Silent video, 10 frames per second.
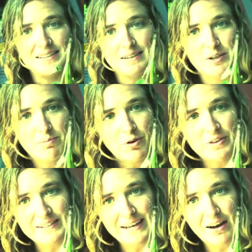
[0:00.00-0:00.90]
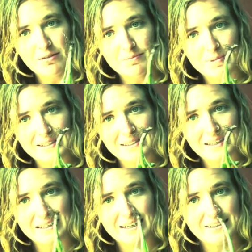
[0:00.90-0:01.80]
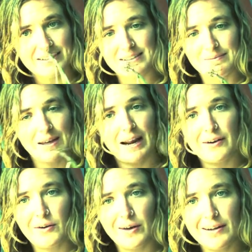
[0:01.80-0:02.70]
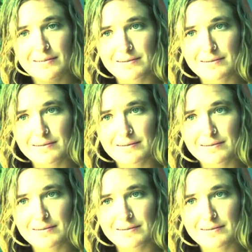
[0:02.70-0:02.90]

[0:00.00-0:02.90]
you pull these out, basically. Just got to do it.